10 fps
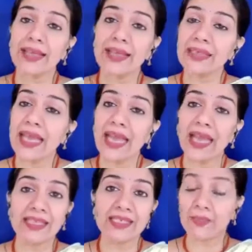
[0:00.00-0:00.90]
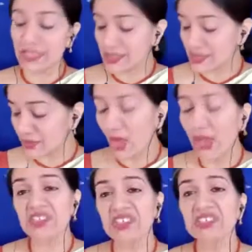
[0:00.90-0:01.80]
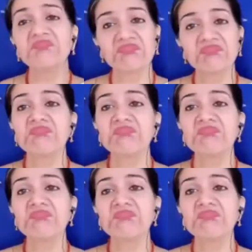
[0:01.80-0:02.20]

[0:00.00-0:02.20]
dragon and Prince Ronald